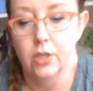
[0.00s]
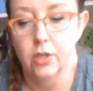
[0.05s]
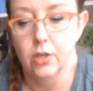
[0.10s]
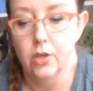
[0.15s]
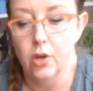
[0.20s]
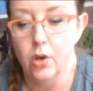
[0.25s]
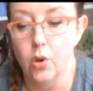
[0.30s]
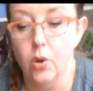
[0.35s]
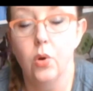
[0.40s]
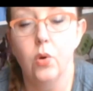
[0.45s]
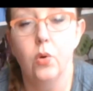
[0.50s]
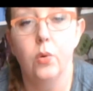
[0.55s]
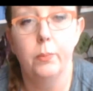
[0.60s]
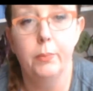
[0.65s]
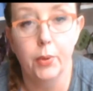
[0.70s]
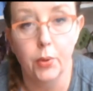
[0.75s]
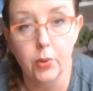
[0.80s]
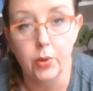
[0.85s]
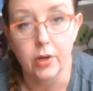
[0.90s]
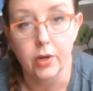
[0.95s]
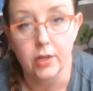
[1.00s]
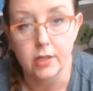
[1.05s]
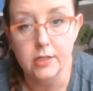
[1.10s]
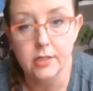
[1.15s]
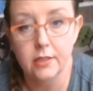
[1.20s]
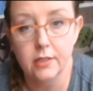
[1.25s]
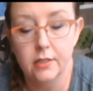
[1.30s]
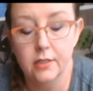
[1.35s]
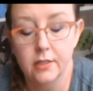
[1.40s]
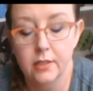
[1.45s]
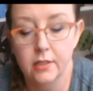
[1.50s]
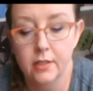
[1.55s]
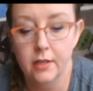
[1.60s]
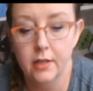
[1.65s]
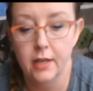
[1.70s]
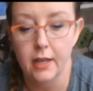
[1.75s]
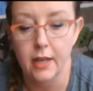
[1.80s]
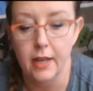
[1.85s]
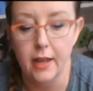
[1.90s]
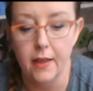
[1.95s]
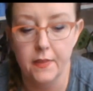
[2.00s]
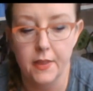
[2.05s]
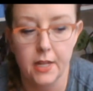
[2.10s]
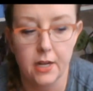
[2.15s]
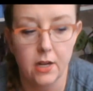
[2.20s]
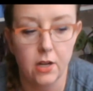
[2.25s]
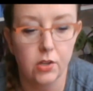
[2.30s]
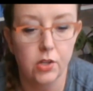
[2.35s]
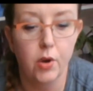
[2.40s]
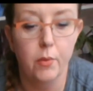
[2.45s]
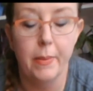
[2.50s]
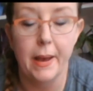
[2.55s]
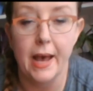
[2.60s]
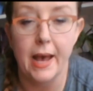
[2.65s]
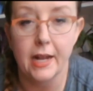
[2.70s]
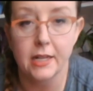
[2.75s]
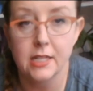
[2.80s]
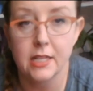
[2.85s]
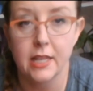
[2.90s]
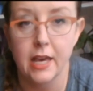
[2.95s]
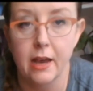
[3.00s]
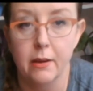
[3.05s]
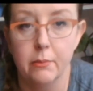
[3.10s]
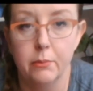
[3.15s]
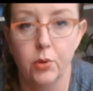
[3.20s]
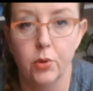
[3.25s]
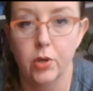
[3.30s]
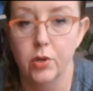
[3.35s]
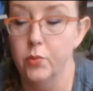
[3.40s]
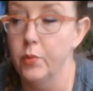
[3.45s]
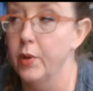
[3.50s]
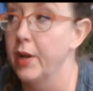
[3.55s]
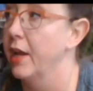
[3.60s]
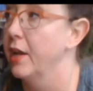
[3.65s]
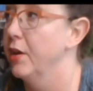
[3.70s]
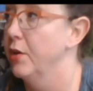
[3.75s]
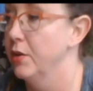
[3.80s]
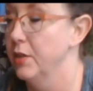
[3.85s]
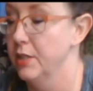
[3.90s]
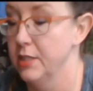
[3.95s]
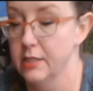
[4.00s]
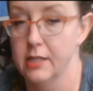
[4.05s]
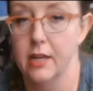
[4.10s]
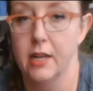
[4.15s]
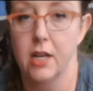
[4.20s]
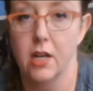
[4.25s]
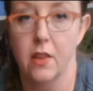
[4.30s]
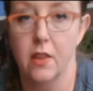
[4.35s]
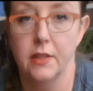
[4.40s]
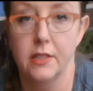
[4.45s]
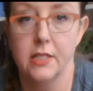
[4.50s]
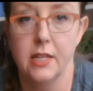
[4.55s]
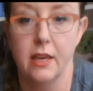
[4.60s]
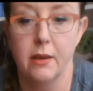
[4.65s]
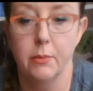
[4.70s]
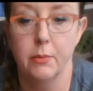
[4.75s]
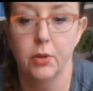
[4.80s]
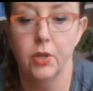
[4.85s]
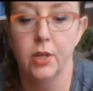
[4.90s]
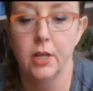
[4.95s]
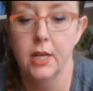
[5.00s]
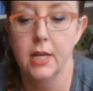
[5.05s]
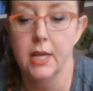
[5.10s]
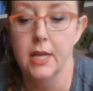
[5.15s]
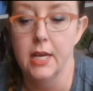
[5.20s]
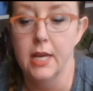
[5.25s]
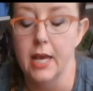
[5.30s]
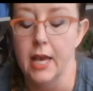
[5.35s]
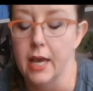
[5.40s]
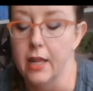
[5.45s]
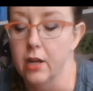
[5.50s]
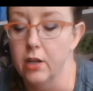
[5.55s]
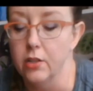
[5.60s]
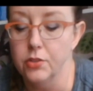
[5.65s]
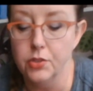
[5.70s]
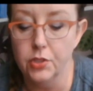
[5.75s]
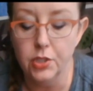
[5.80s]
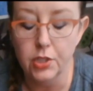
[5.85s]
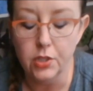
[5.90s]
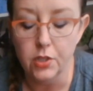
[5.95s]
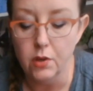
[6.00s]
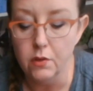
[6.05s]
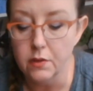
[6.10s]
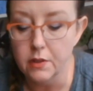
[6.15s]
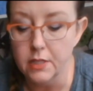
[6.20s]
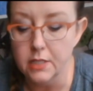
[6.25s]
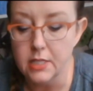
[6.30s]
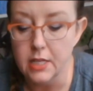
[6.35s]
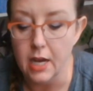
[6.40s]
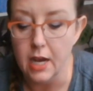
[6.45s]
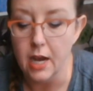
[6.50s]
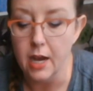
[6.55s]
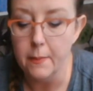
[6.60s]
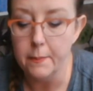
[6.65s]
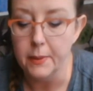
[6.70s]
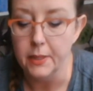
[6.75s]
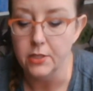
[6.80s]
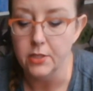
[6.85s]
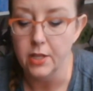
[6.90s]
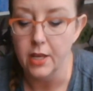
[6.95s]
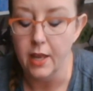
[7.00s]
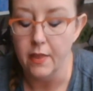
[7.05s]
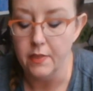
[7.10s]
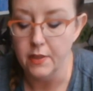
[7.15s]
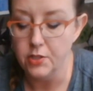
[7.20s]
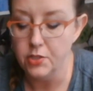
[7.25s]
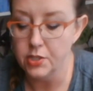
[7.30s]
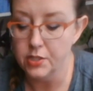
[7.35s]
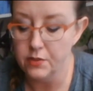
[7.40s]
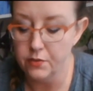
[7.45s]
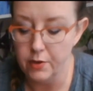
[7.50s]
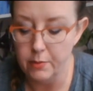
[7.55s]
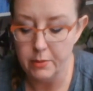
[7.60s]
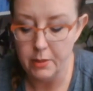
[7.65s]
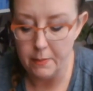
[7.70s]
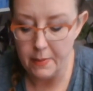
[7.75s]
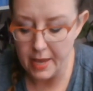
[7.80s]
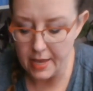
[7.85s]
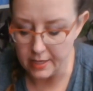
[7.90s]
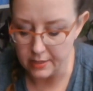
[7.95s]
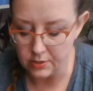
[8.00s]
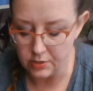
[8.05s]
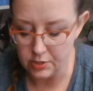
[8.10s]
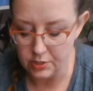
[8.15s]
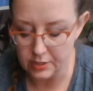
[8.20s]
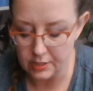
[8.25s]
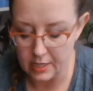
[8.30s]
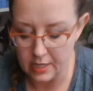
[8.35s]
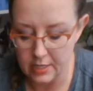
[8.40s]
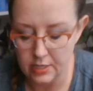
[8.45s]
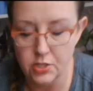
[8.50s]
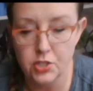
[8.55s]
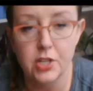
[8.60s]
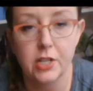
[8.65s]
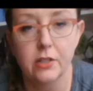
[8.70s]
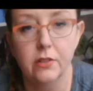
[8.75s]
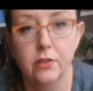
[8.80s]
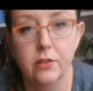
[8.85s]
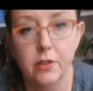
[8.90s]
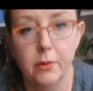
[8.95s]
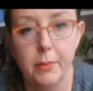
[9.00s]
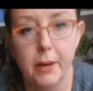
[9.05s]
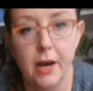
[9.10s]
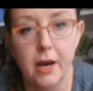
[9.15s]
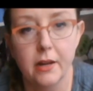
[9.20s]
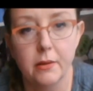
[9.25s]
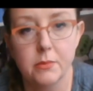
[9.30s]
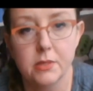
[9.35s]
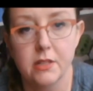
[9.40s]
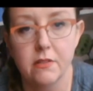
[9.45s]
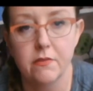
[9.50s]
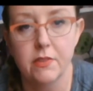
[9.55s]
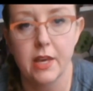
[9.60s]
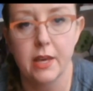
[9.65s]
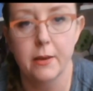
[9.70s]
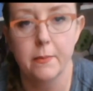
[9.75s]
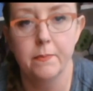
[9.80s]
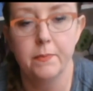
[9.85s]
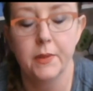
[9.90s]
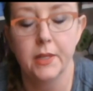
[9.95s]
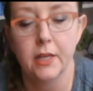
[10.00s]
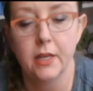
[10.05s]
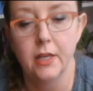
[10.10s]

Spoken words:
a whole board and then I'll go back to that board when I go to set it on the table, and I'll look over the top and then just from the base, just kind of jiggle the bottoms of them.